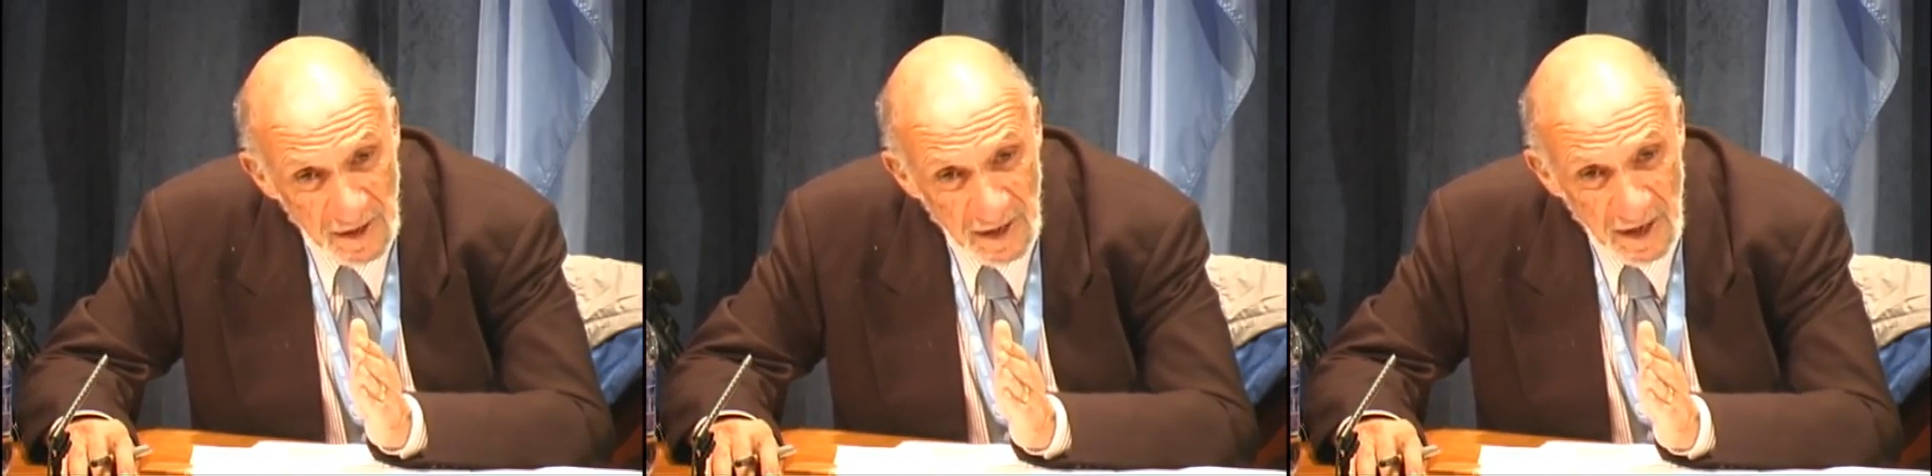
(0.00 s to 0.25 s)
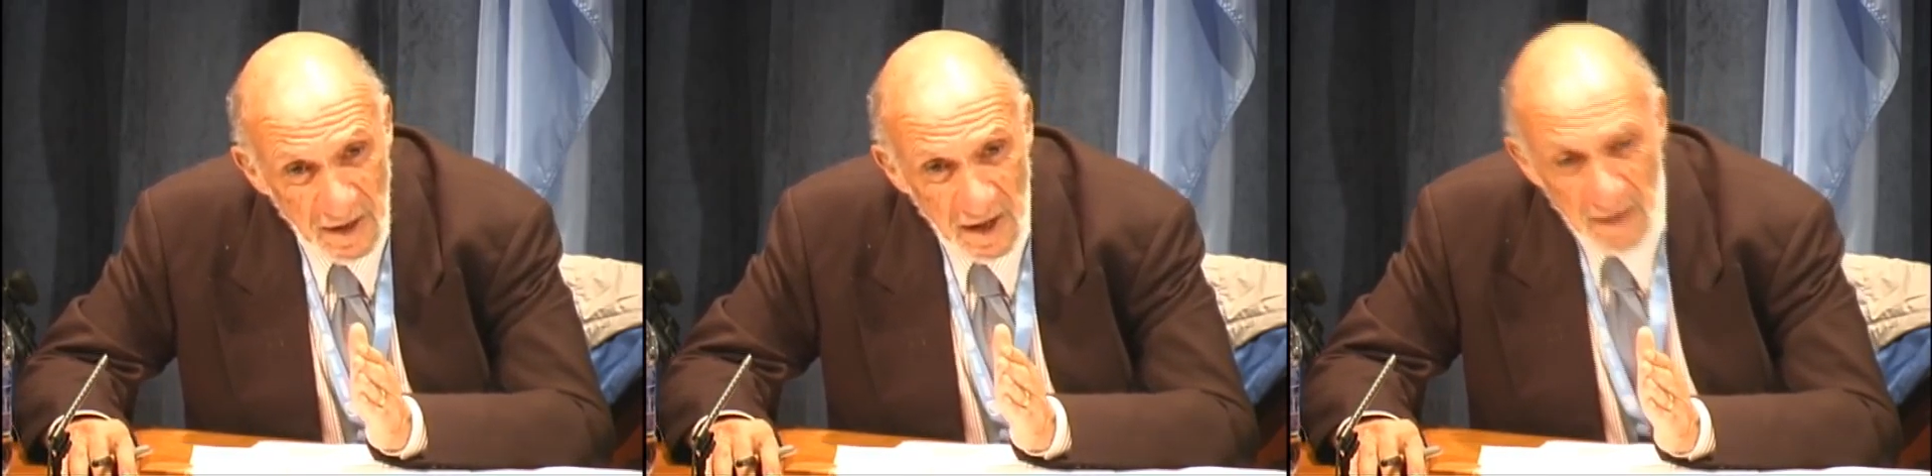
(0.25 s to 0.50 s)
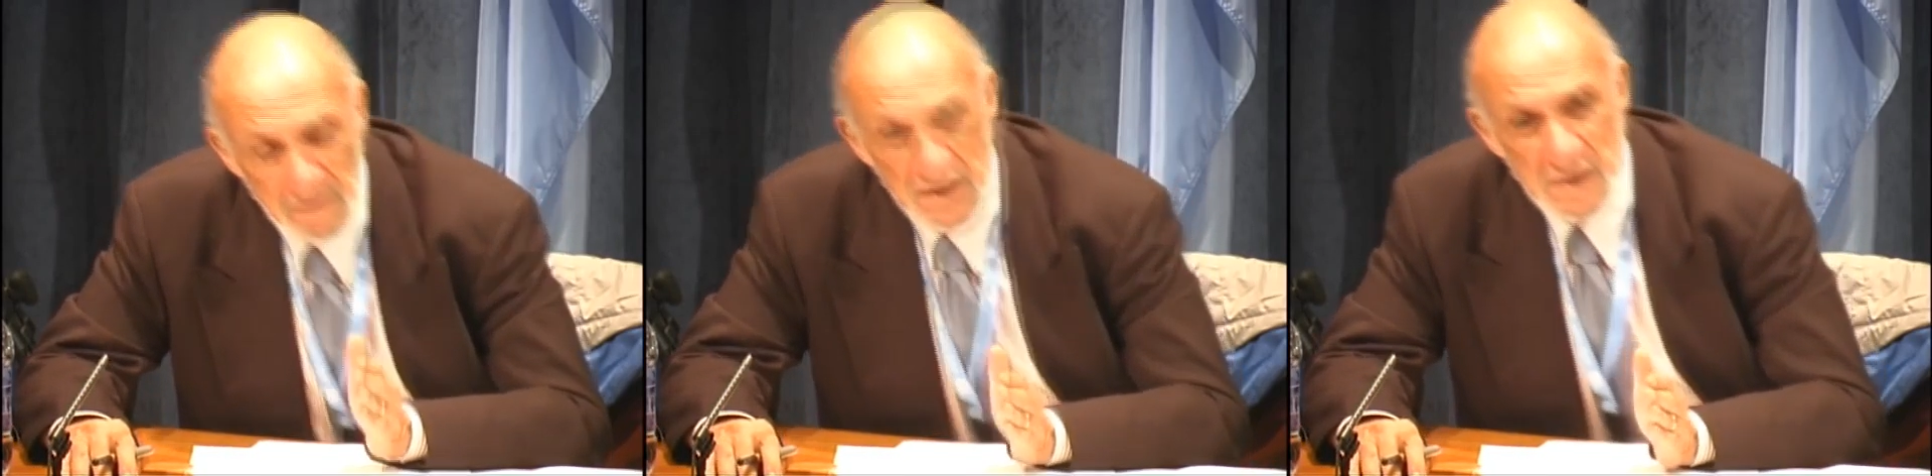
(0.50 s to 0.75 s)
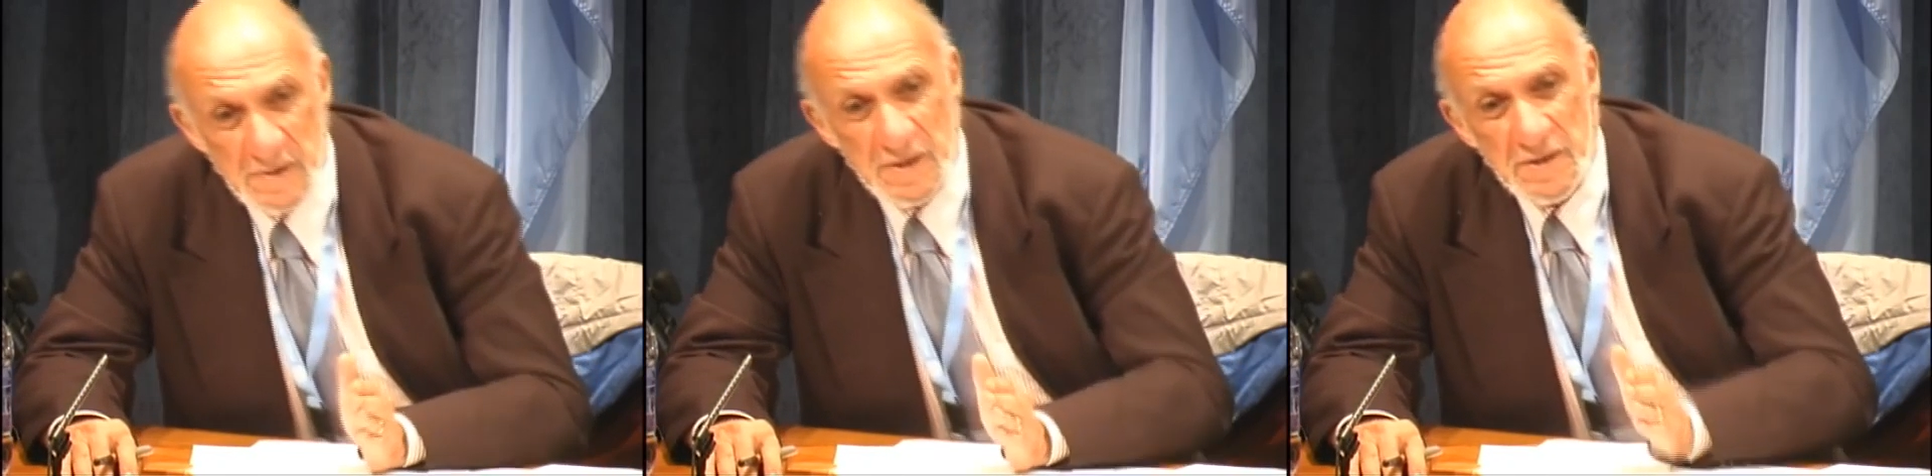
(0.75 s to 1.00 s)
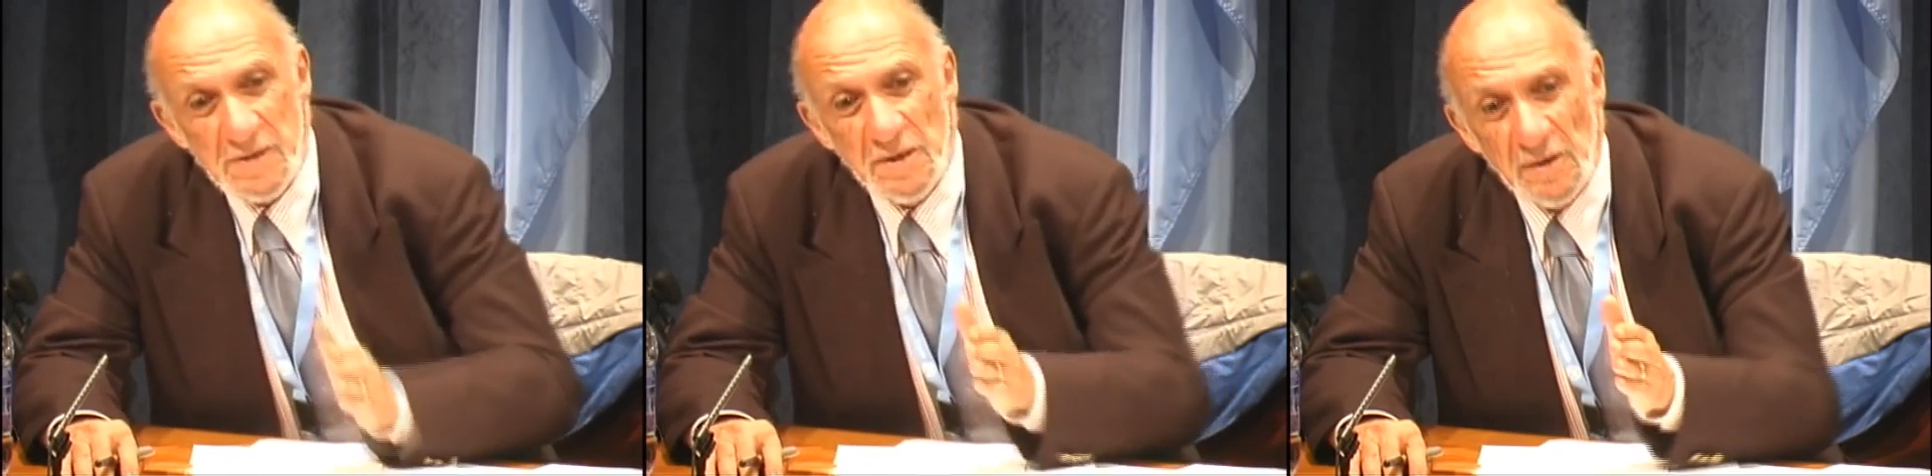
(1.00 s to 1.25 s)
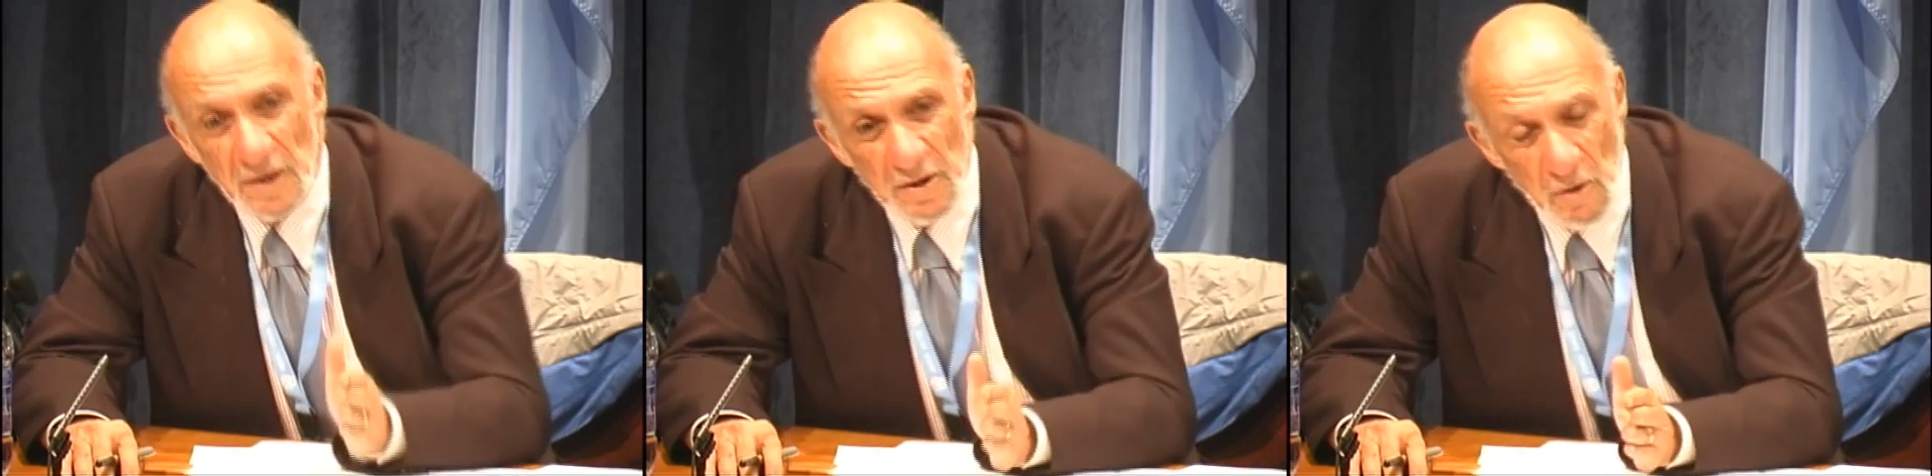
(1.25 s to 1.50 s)
and have
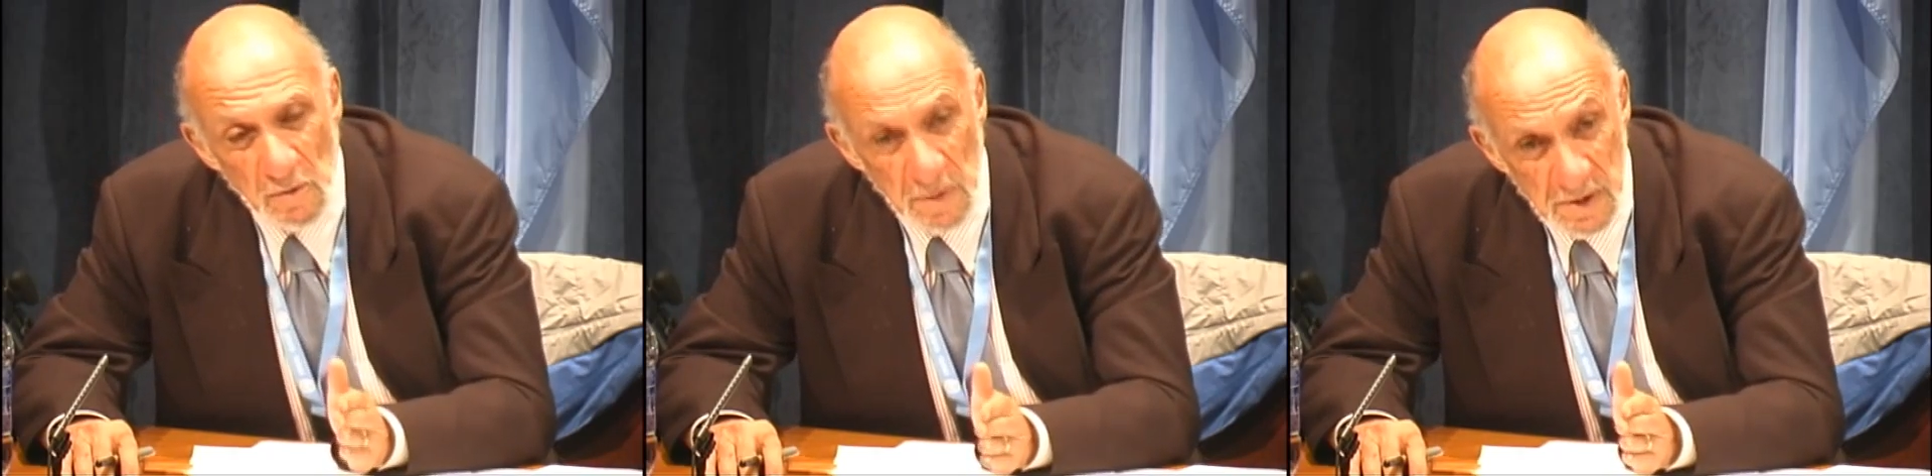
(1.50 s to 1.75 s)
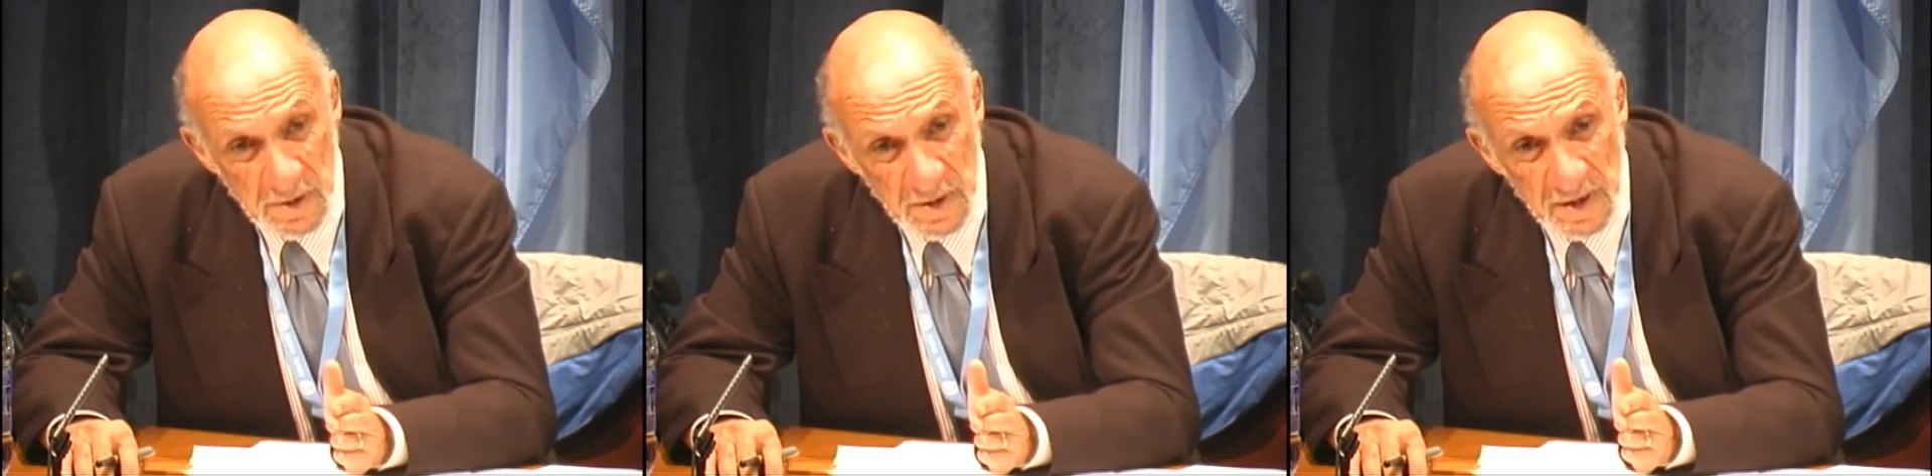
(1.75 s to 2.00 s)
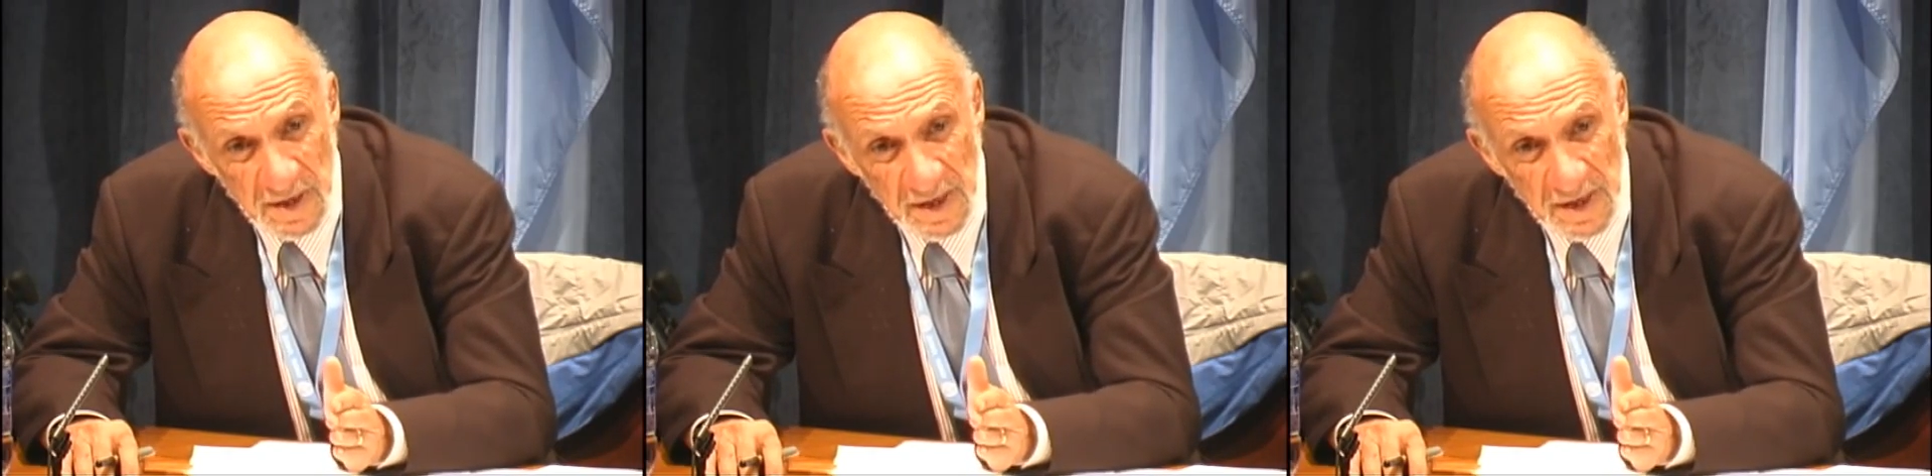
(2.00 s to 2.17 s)
consistently always